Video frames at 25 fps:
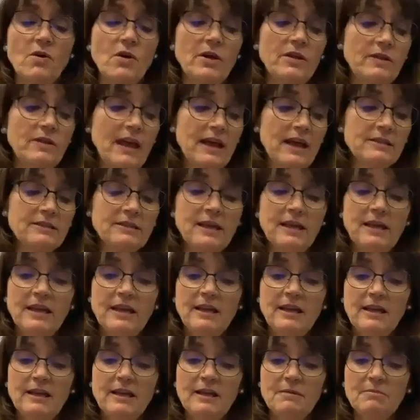And that,
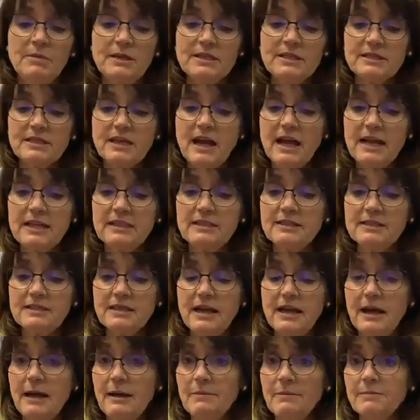besides
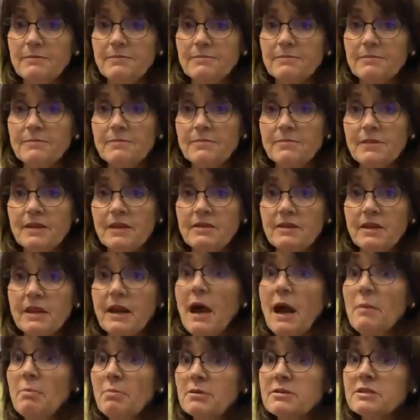the
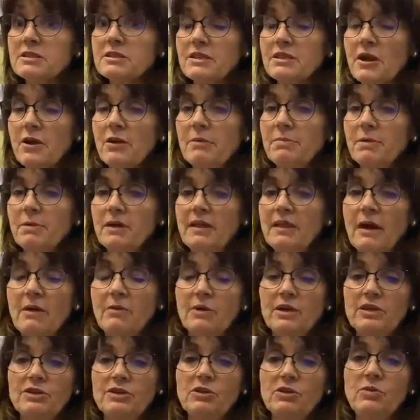couples therapy that
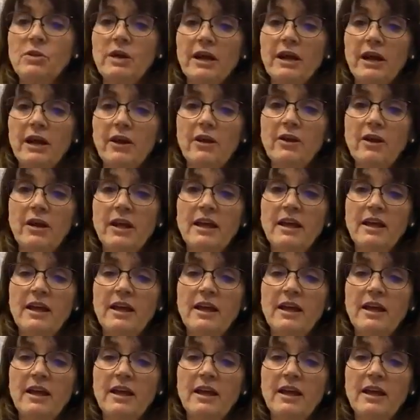we do here,